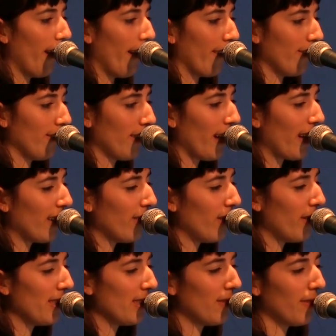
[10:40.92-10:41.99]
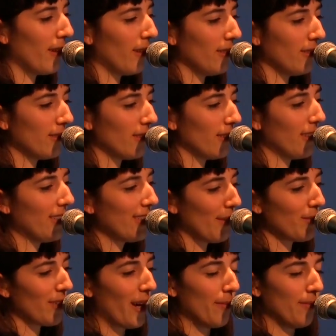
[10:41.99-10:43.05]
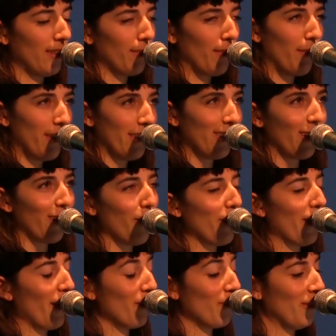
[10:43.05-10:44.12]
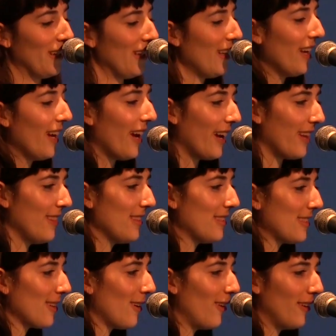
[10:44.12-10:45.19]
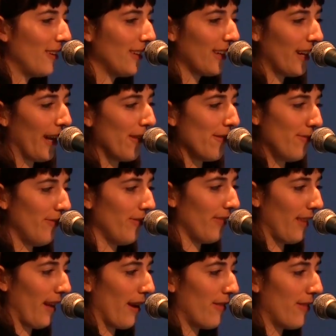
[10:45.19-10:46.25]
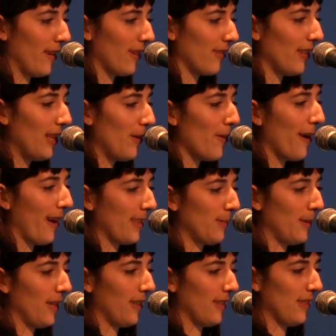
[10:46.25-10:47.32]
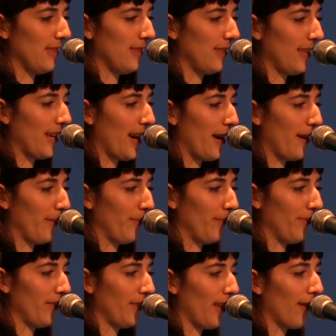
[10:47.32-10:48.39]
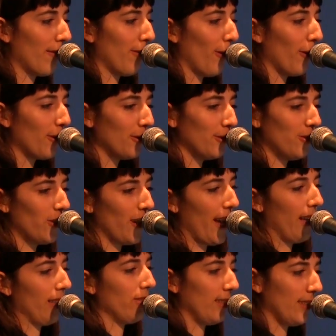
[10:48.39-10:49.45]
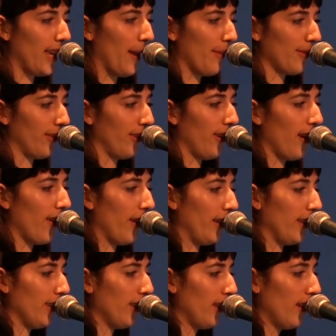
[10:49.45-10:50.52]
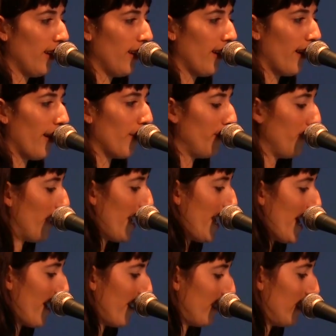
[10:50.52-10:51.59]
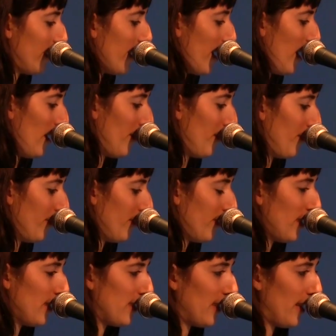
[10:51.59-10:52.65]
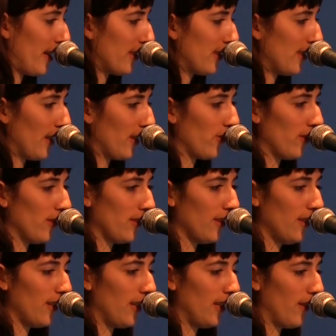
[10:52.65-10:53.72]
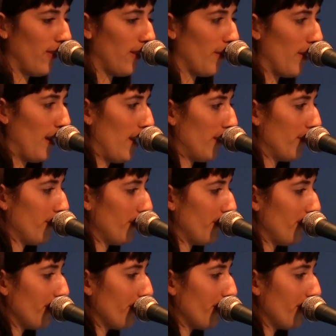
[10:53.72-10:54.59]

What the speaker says: I've kind of always felt sometimes that maybe it's a cop out, but in this song, I think it really works because that vocal chant just keeps on going. I'll play out this last section so you can hear what I mean.